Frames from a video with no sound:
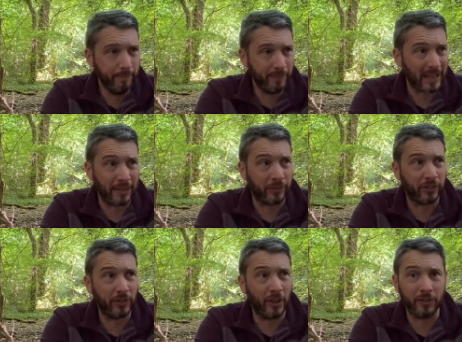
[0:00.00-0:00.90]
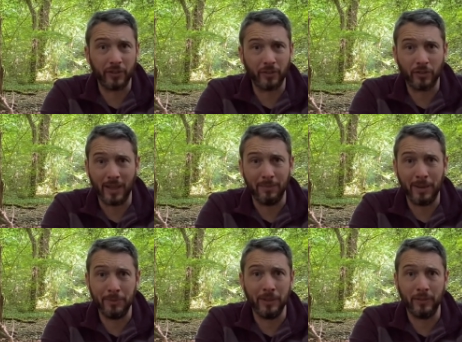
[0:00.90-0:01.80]
And I have such great
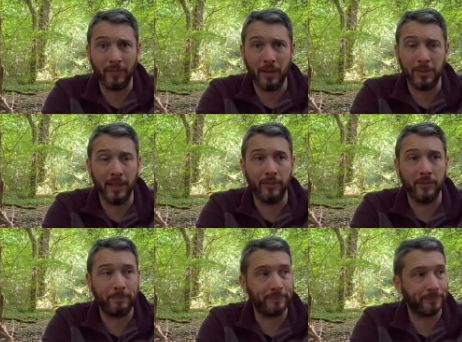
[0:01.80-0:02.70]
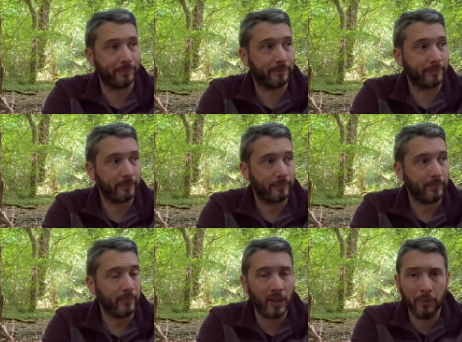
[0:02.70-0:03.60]
memories of that place.
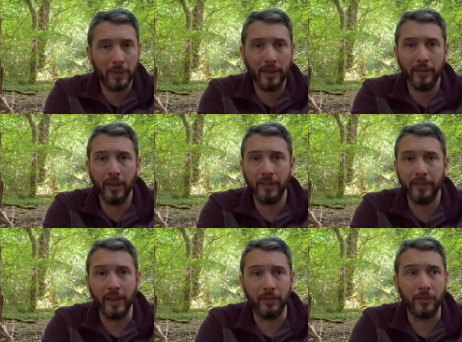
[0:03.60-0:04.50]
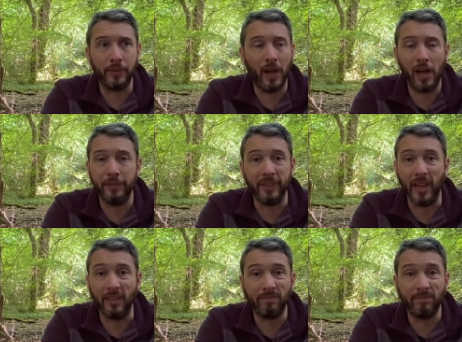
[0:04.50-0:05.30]
I went there the other day just for half a day.